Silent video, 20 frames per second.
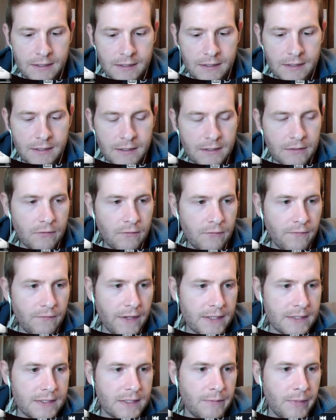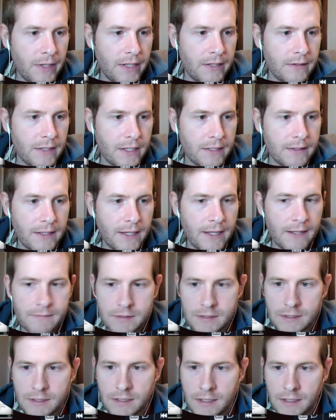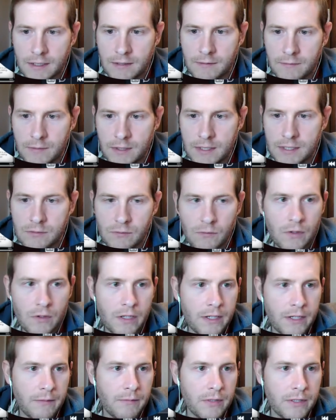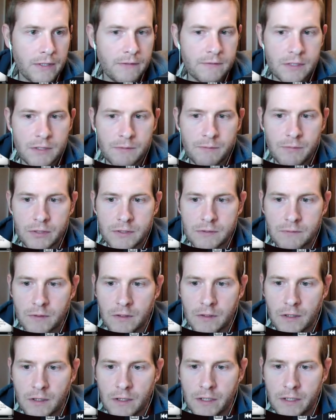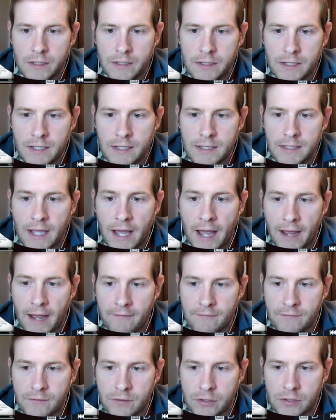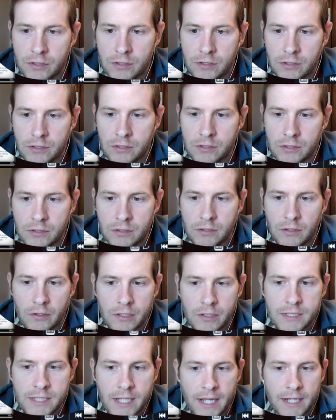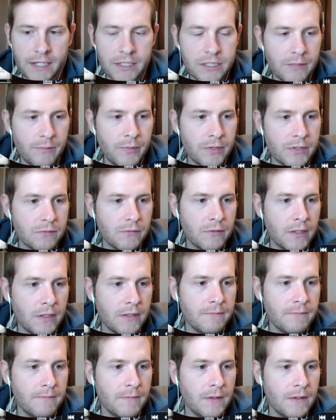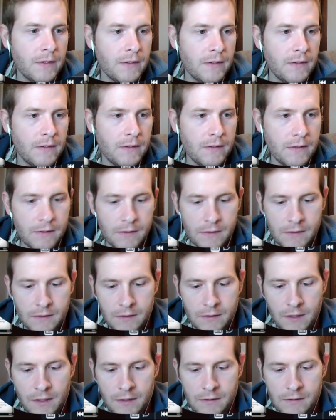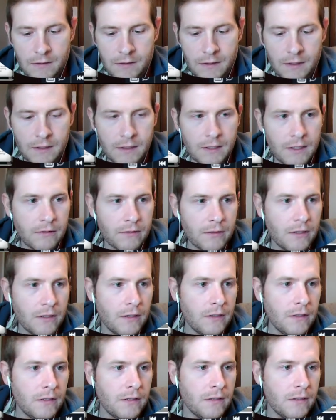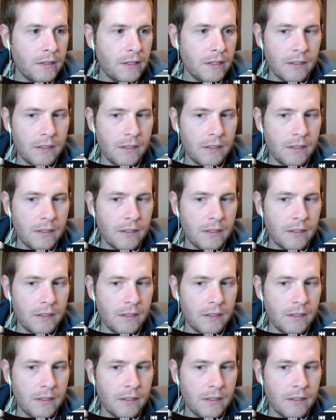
A little fancy button like that. This one, I believe she puts one on. After her attack, she puts one on. Okay, encounter card.